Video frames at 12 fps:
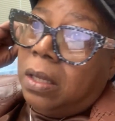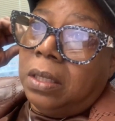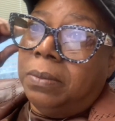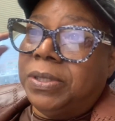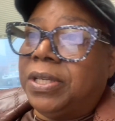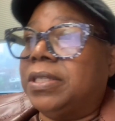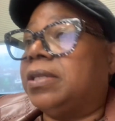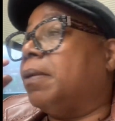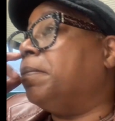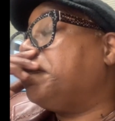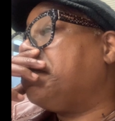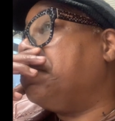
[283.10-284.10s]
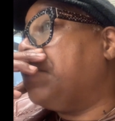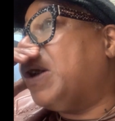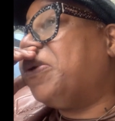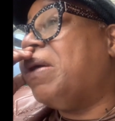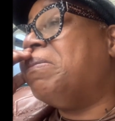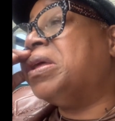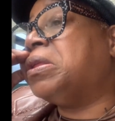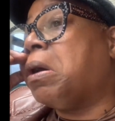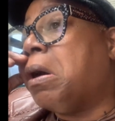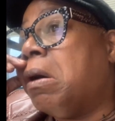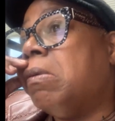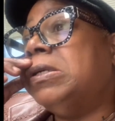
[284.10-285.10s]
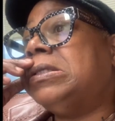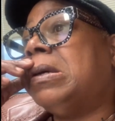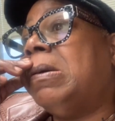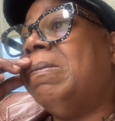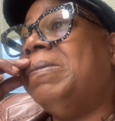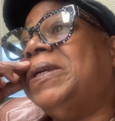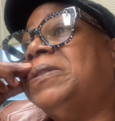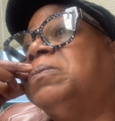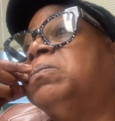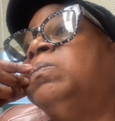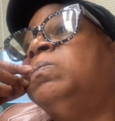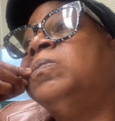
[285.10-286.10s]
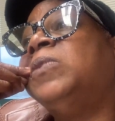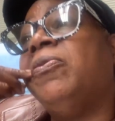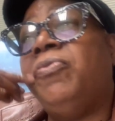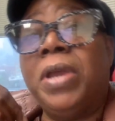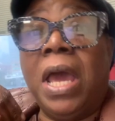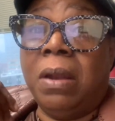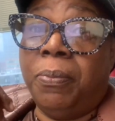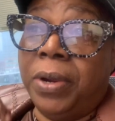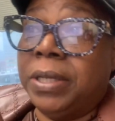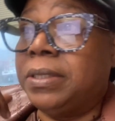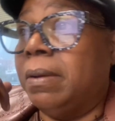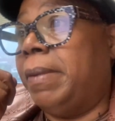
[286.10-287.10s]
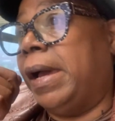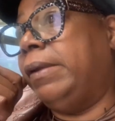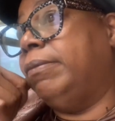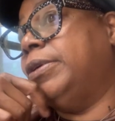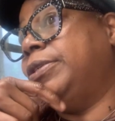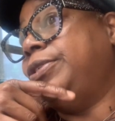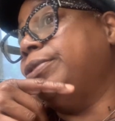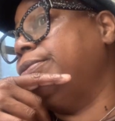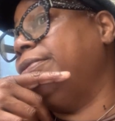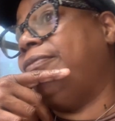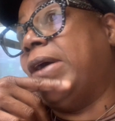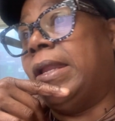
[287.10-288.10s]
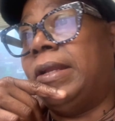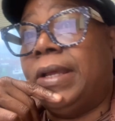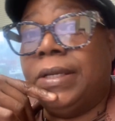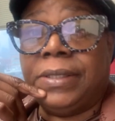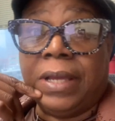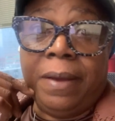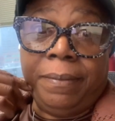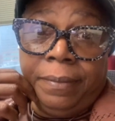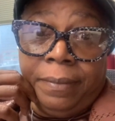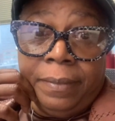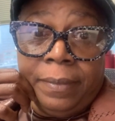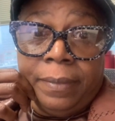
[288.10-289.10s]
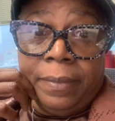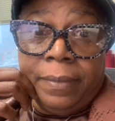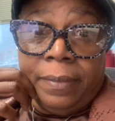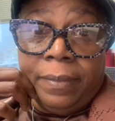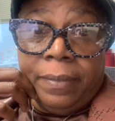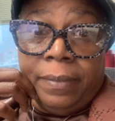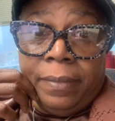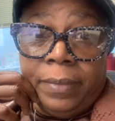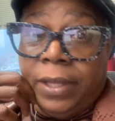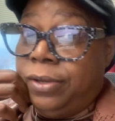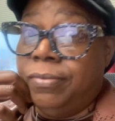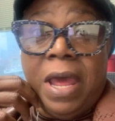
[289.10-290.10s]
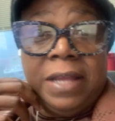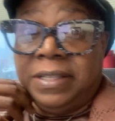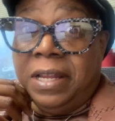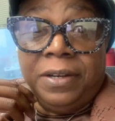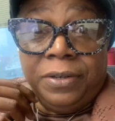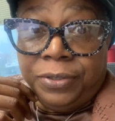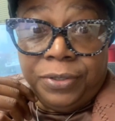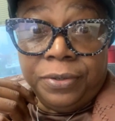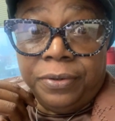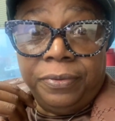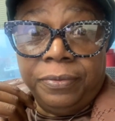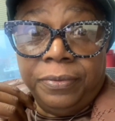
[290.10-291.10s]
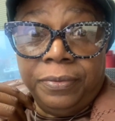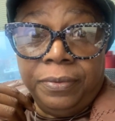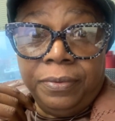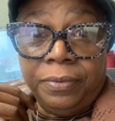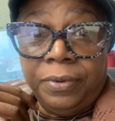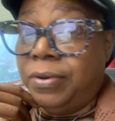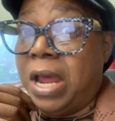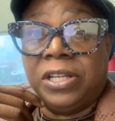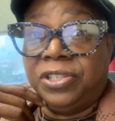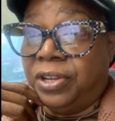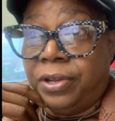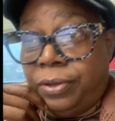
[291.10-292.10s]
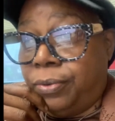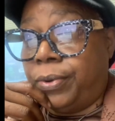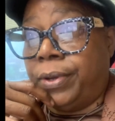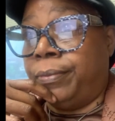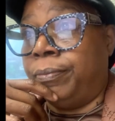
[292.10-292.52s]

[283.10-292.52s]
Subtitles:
Let me tell you something. My grandmother always told me, if you got to bring somebody with you to validate something, then you're not telling the truth. You're not genuine.